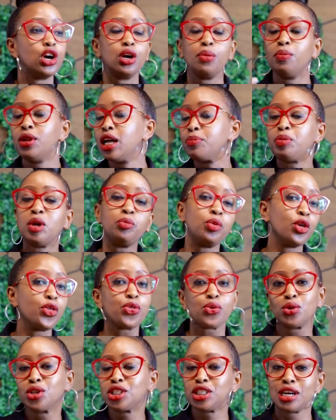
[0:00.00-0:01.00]
Let people
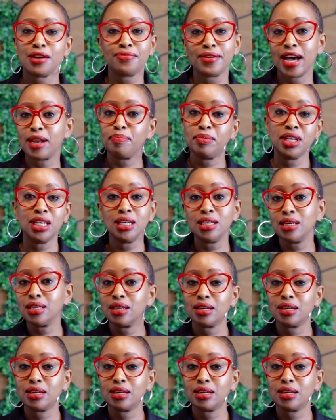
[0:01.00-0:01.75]
throw stuff at me.